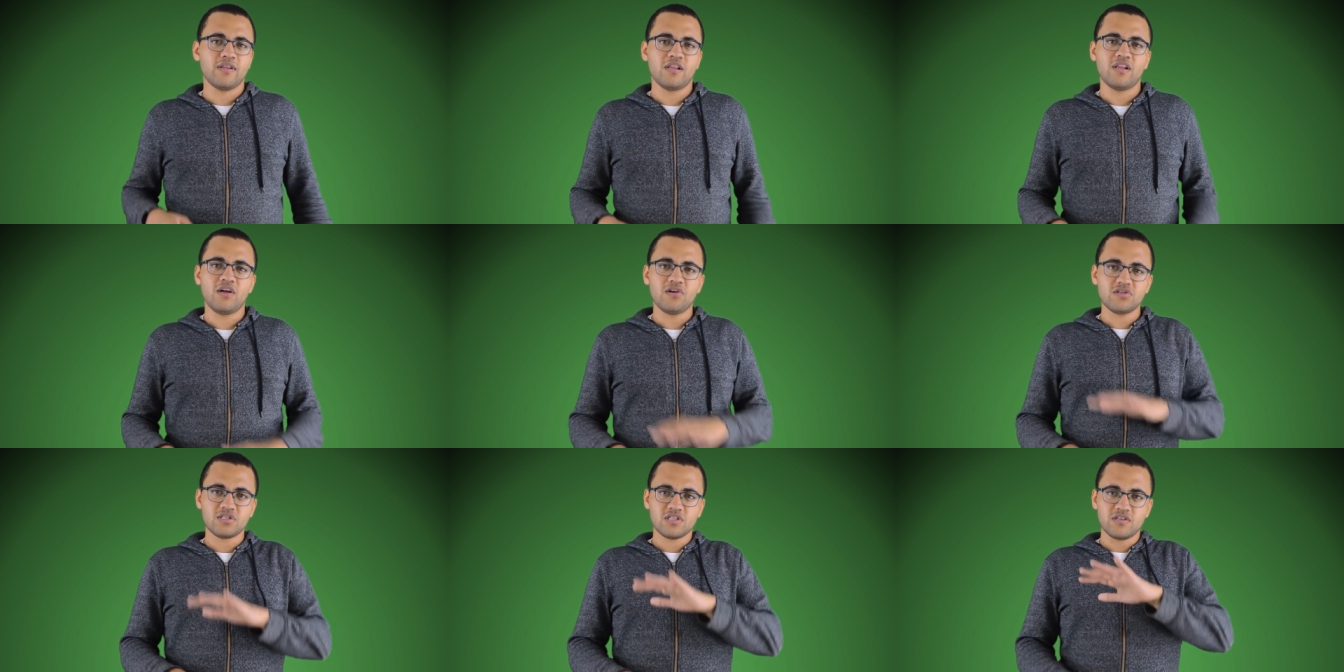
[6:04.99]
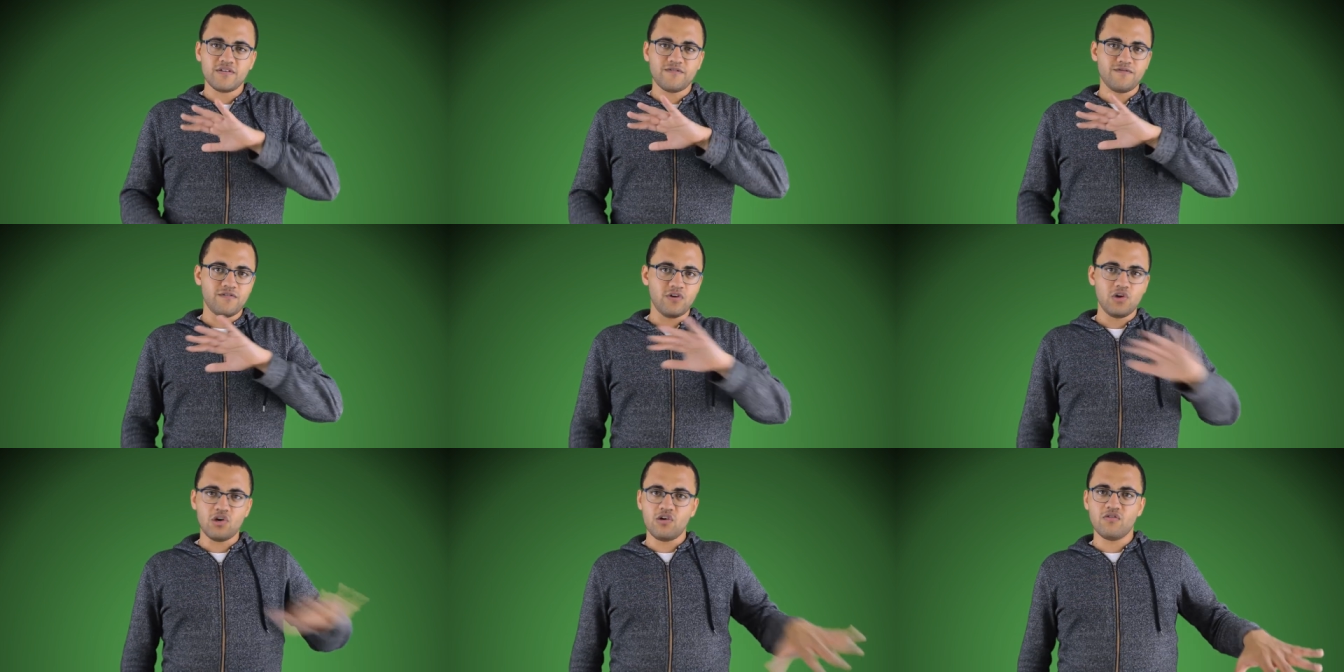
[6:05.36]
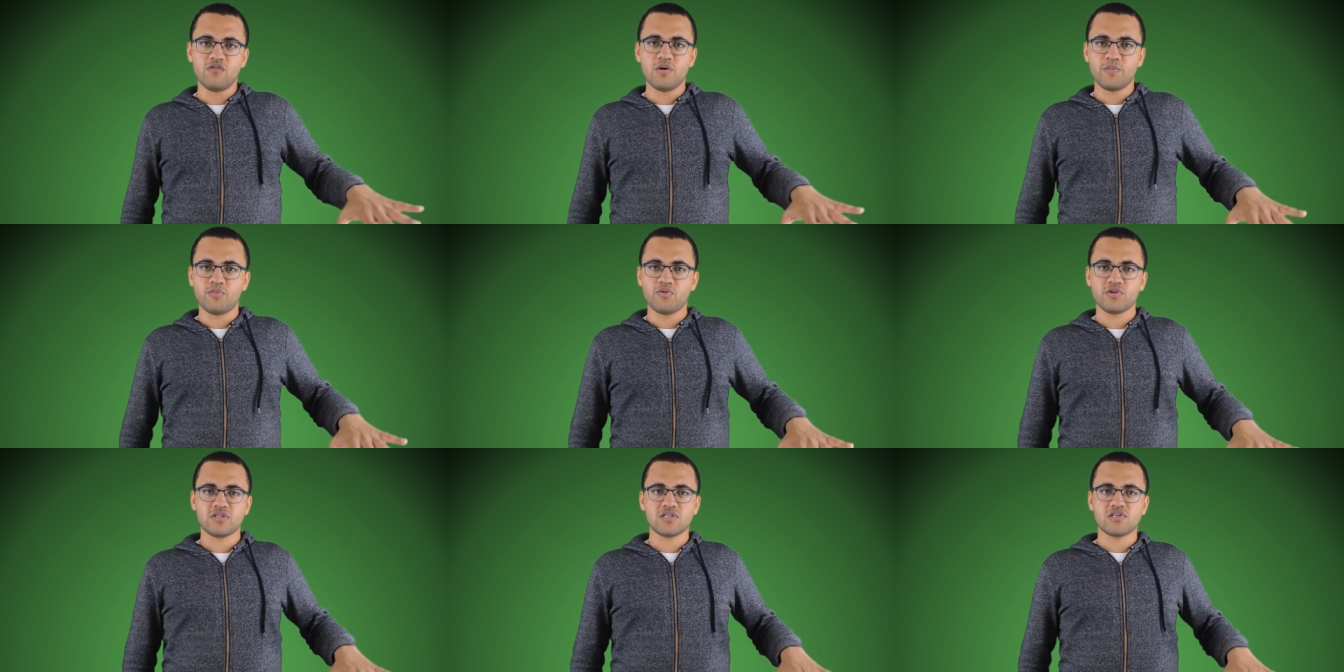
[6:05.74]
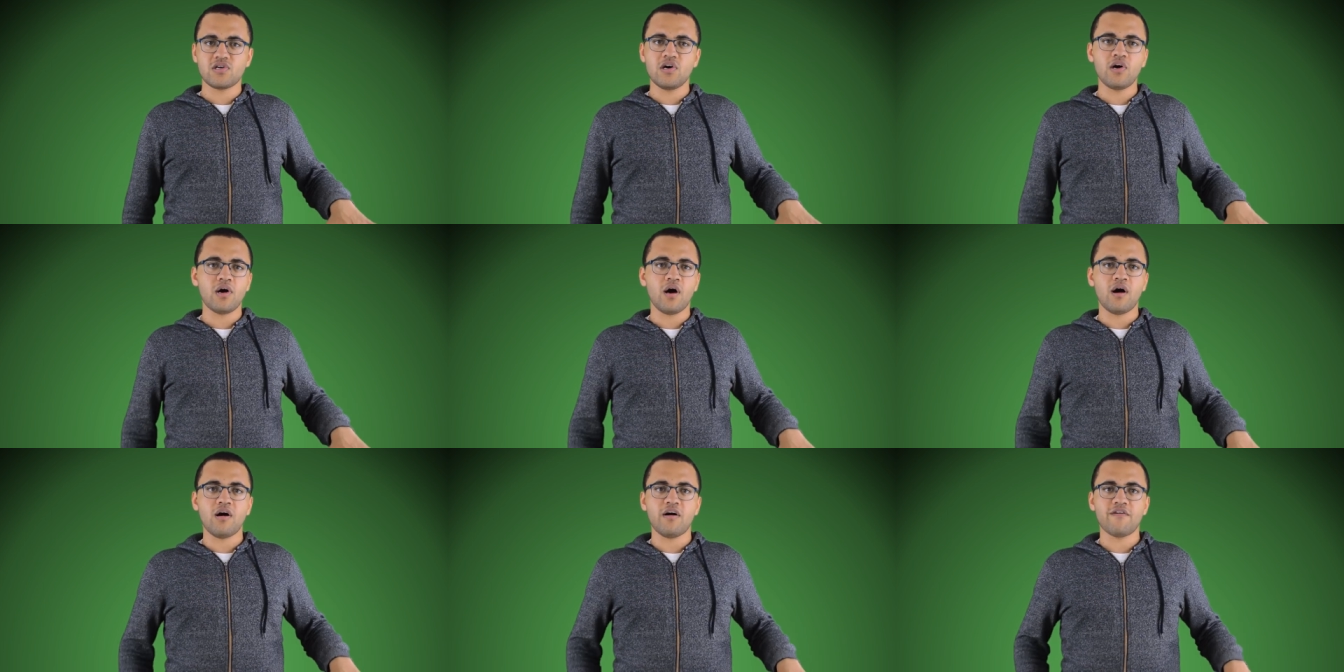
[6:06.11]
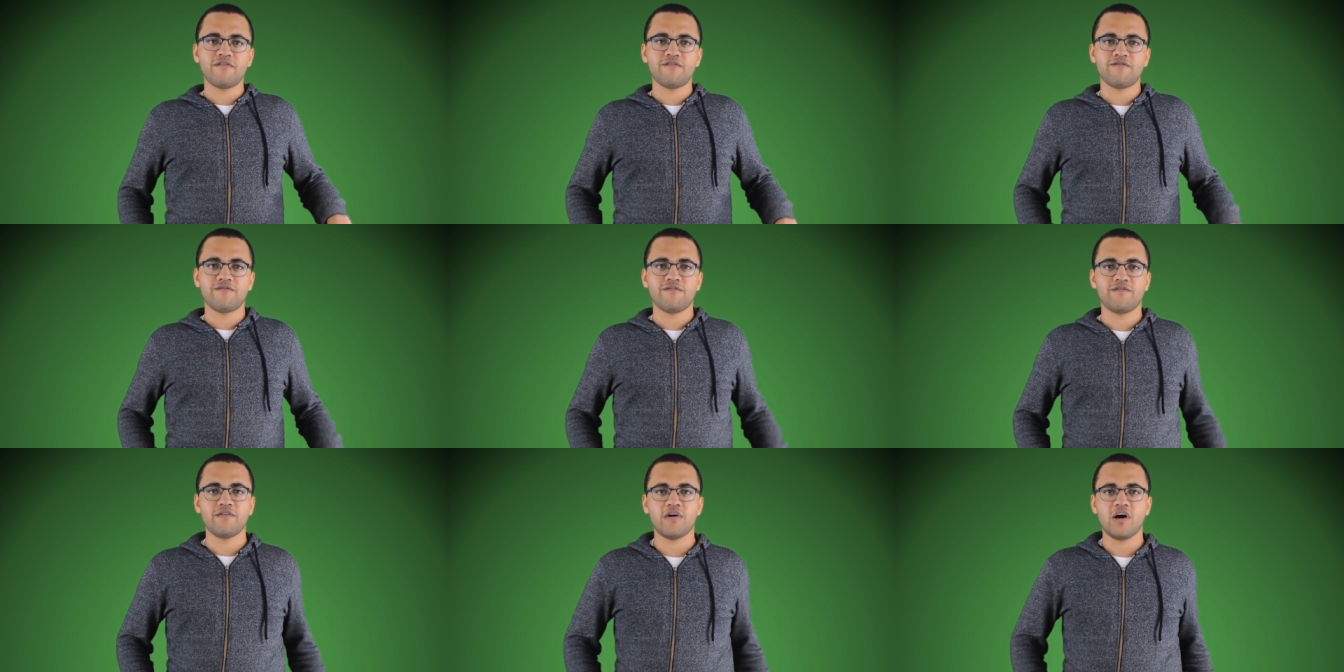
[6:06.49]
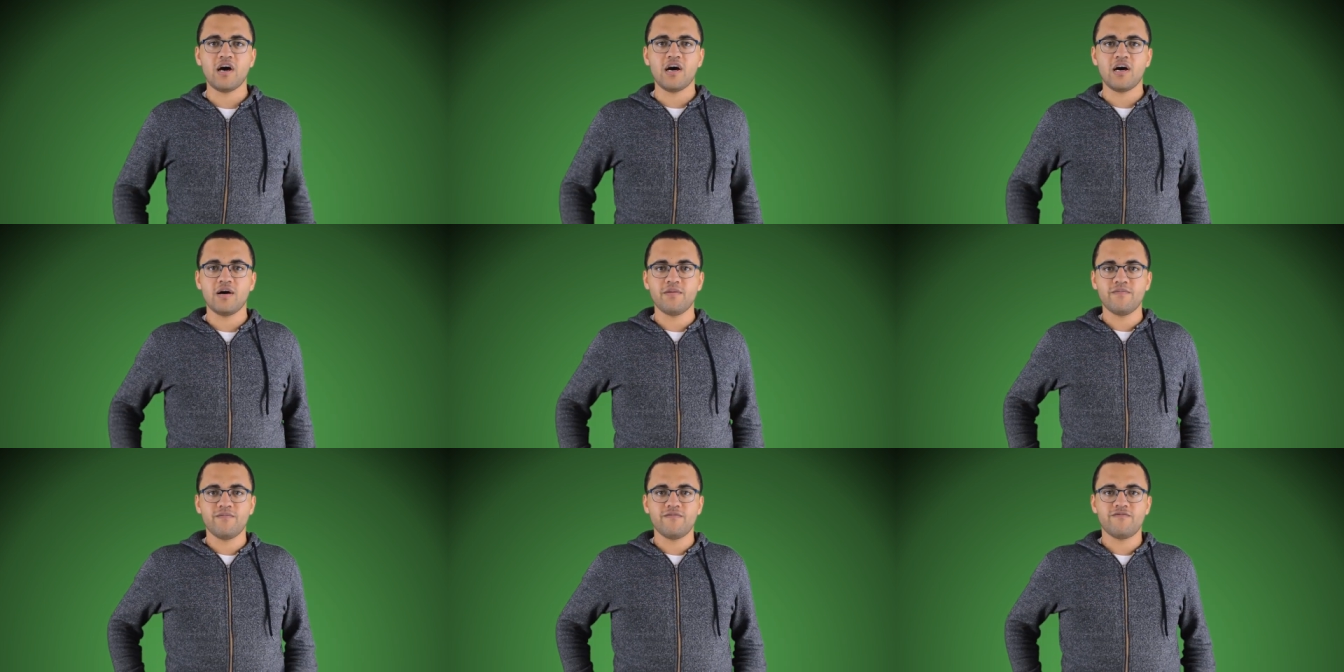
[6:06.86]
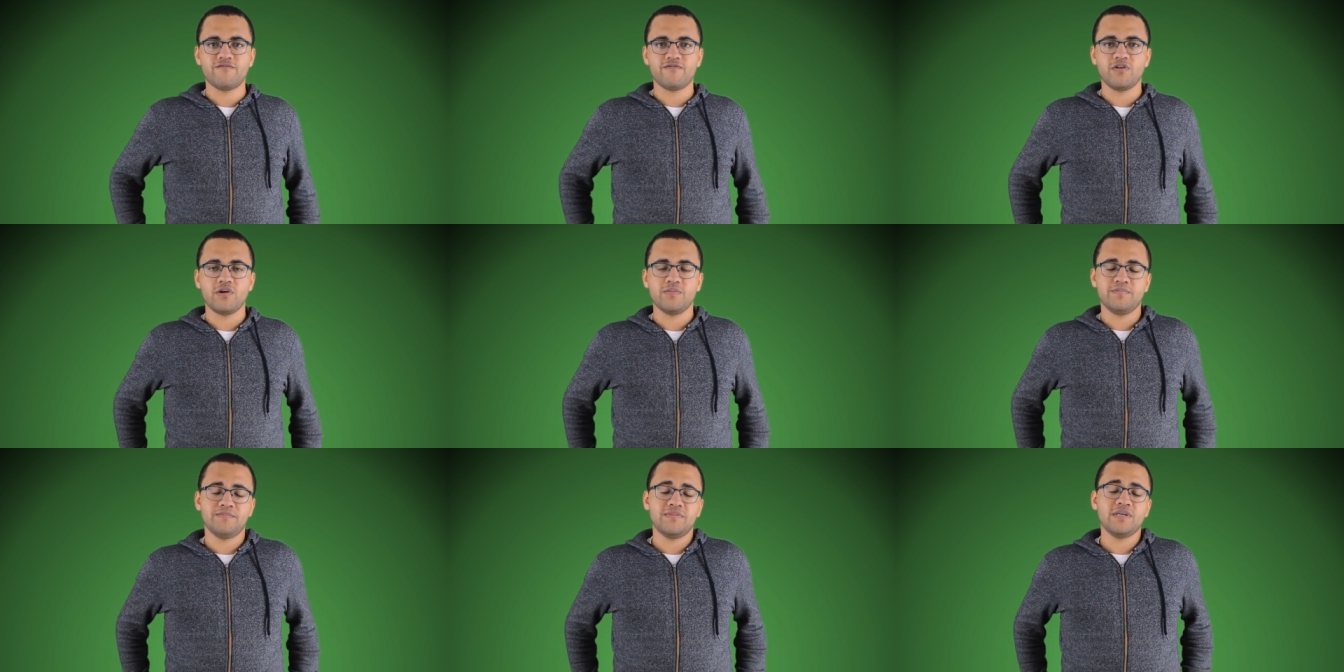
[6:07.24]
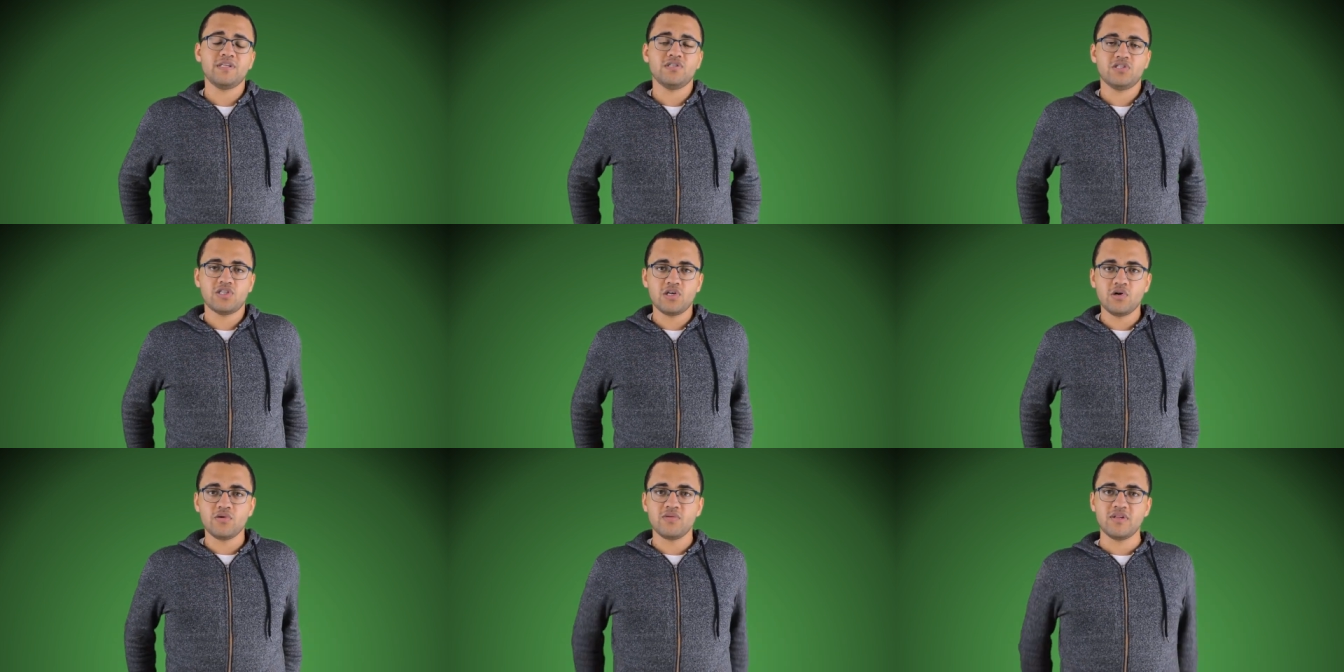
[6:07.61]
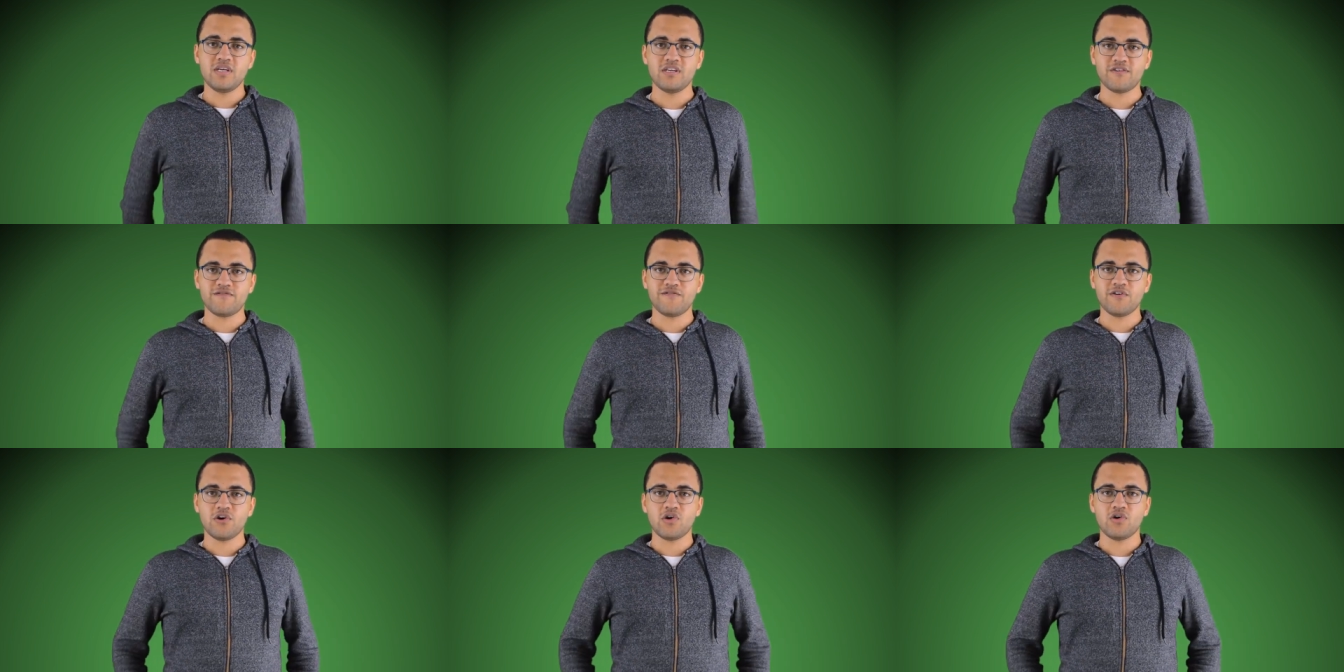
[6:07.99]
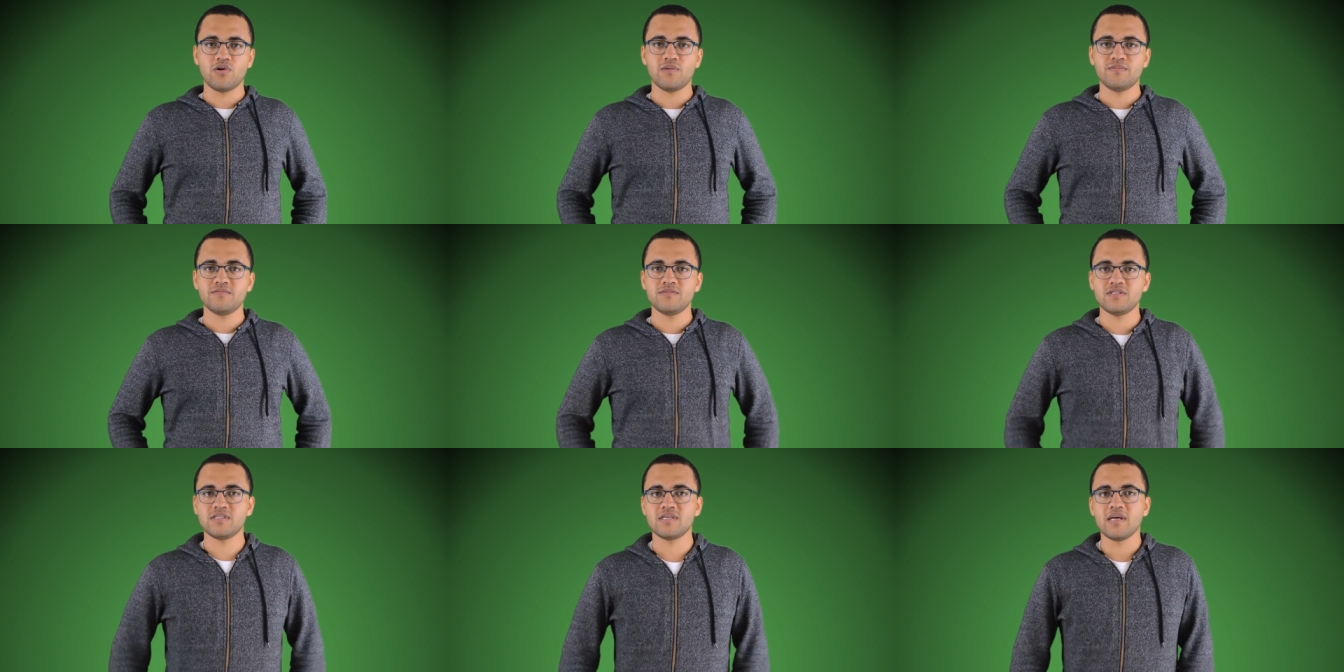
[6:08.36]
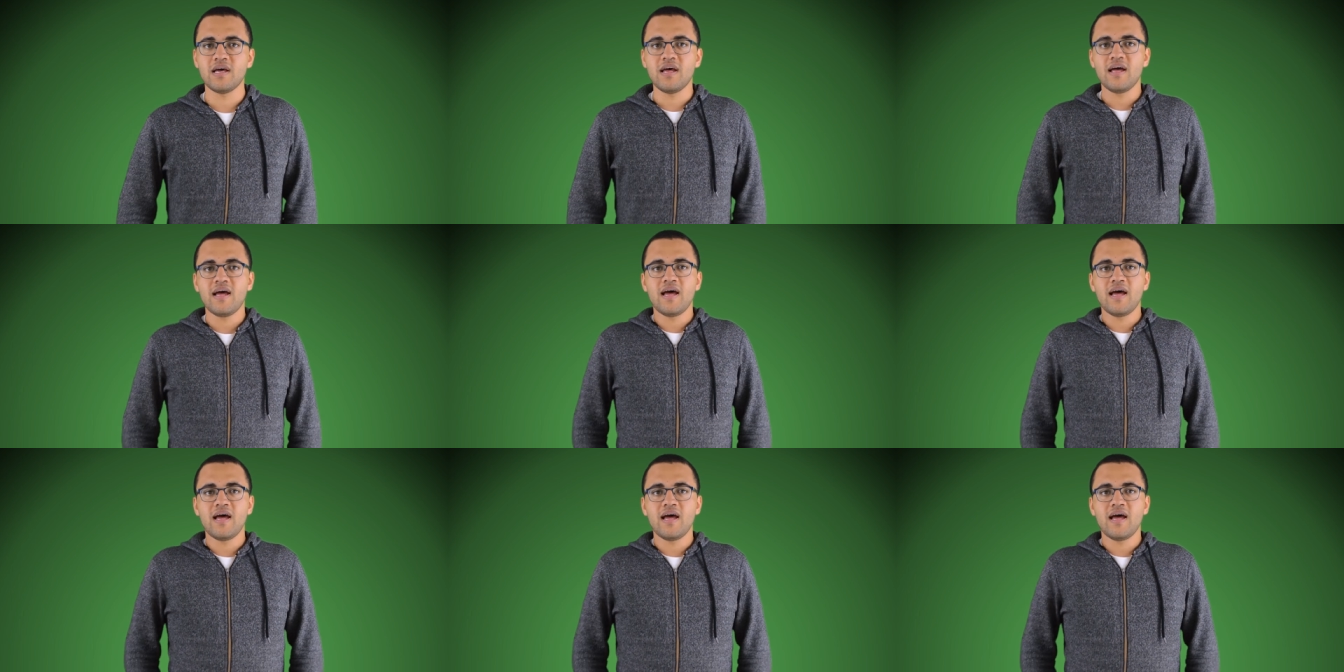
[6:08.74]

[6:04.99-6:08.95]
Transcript: Lots of Europe was cut off um, from being shown these films,